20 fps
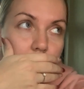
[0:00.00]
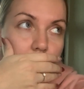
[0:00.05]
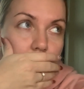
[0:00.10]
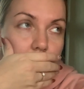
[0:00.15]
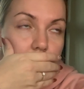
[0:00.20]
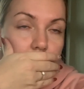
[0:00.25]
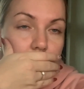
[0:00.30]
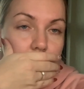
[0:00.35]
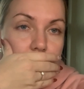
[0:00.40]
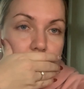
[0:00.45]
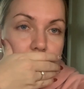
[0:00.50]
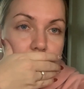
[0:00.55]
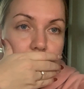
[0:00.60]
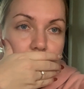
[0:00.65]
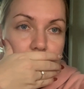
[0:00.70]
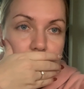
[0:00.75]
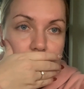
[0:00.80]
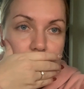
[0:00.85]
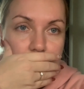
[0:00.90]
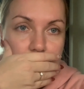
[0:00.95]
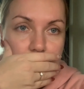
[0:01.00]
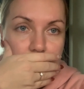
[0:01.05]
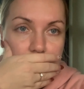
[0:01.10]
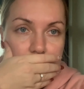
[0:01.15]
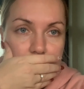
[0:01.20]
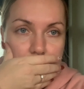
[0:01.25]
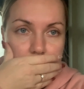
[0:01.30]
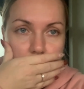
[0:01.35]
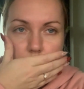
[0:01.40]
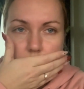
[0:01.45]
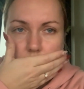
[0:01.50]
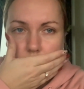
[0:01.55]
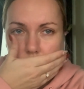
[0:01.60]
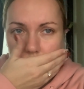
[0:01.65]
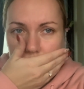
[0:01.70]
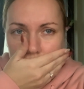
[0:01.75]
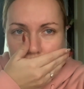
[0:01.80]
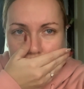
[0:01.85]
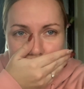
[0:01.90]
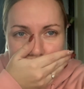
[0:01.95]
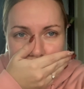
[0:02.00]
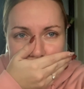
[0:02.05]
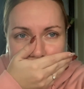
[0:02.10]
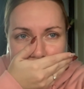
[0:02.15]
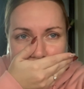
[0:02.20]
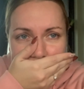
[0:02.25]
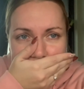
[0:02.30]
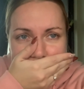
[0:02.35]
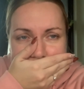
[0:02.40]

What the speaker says: Nobody speaks.